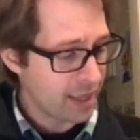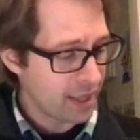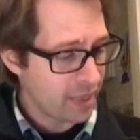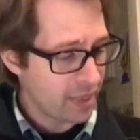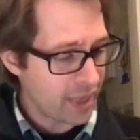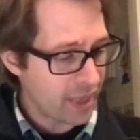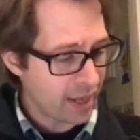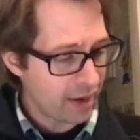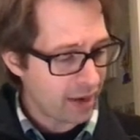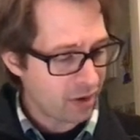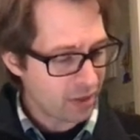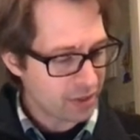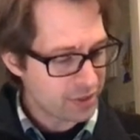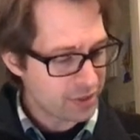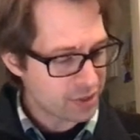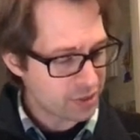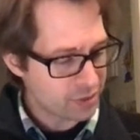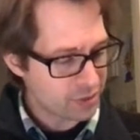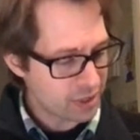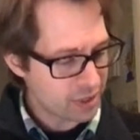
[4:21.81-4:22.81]
That
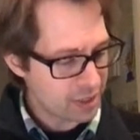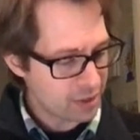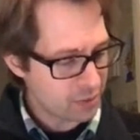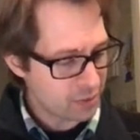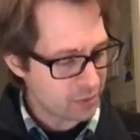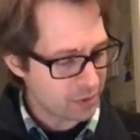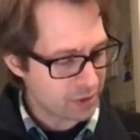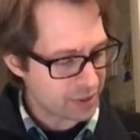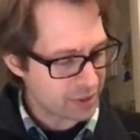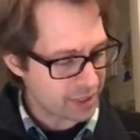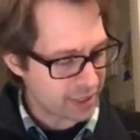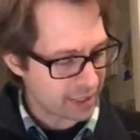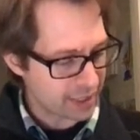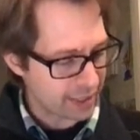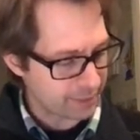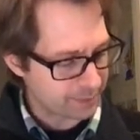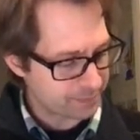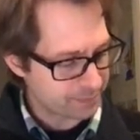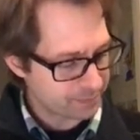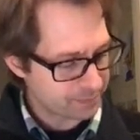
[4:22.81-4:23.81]
also equals
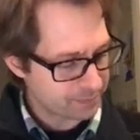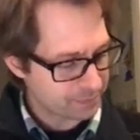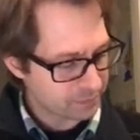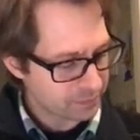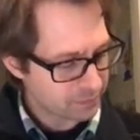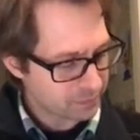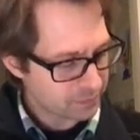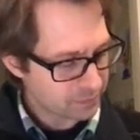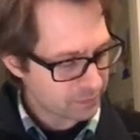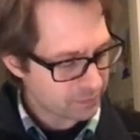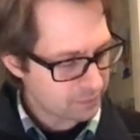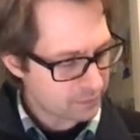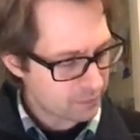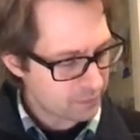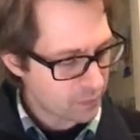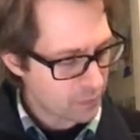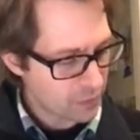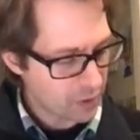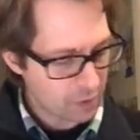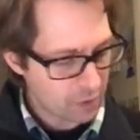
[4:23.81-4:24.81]
then
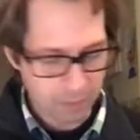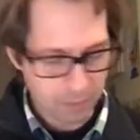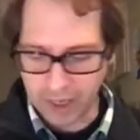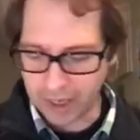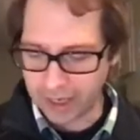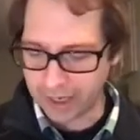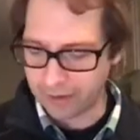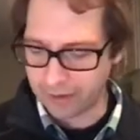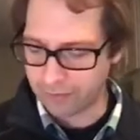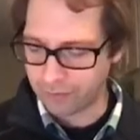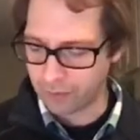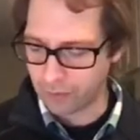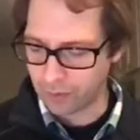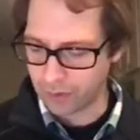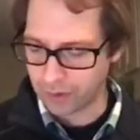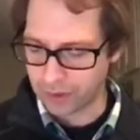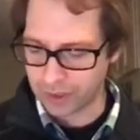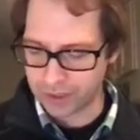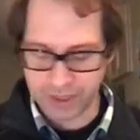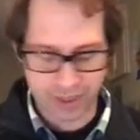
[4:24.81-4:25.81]
my
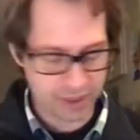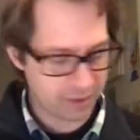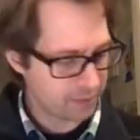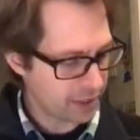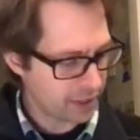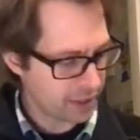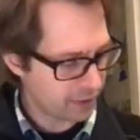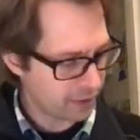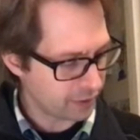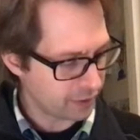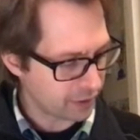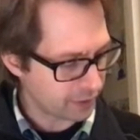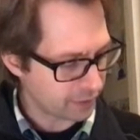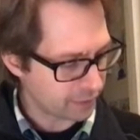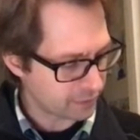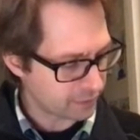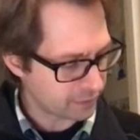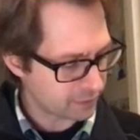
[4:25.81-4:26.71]
force parallel.